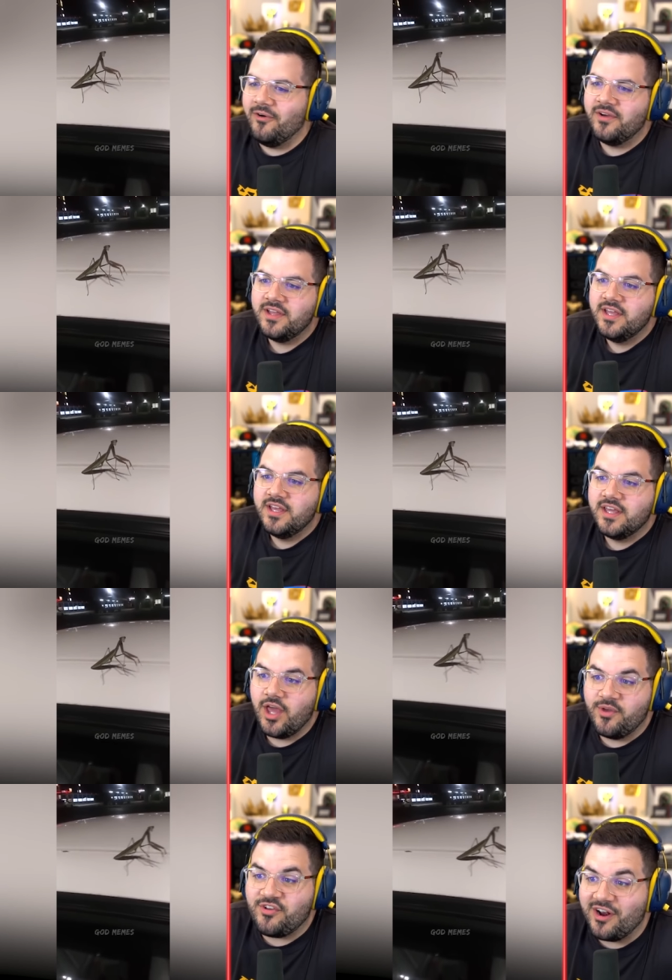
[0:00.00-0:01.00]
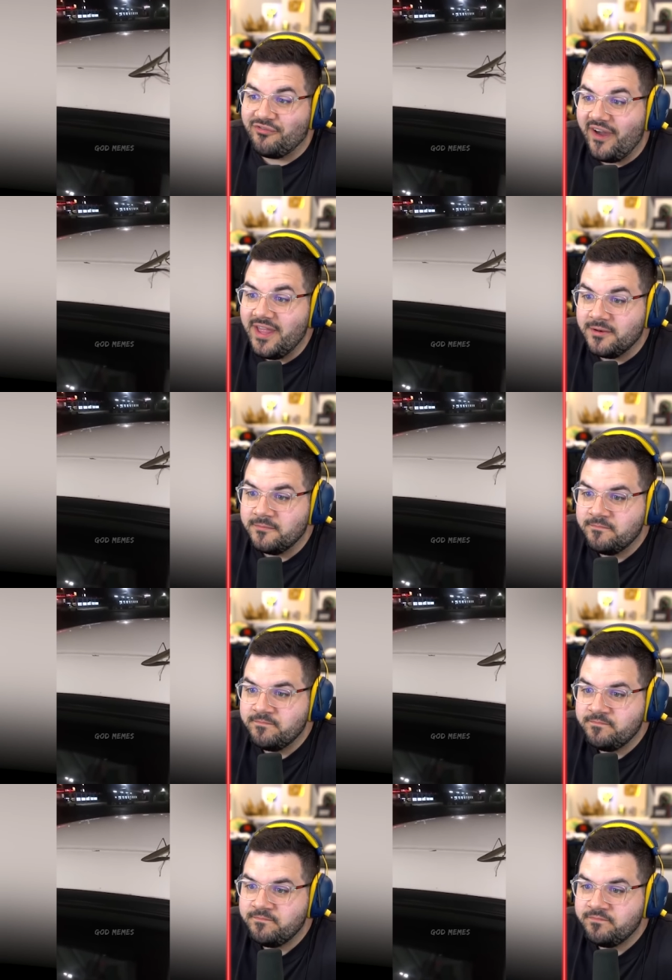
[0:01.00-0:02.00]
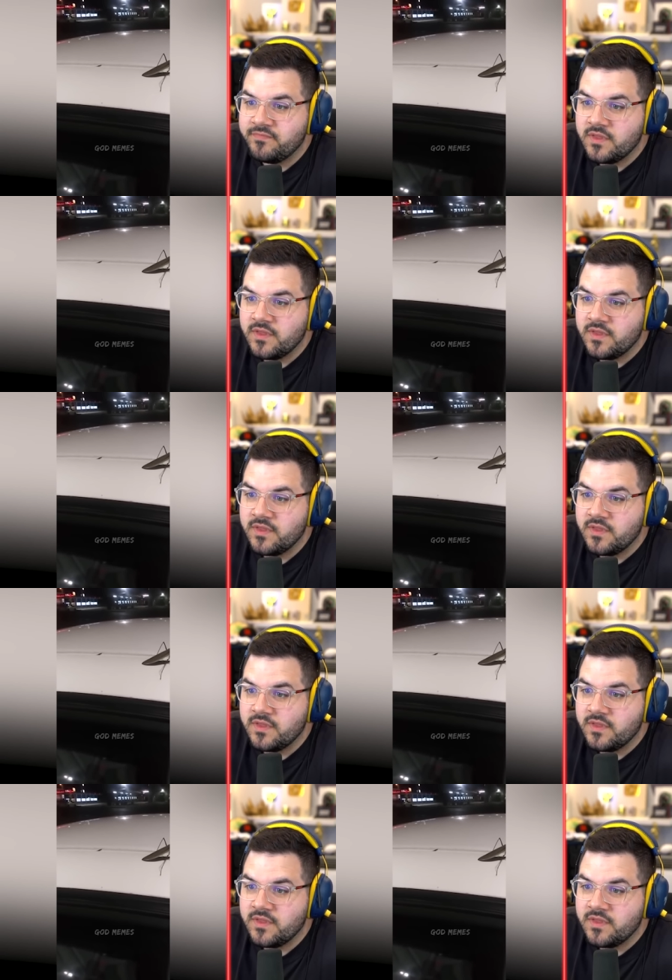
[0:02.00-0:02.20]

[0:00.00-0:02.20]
No. Yo, he's Yo, trying to fight. homie behind you.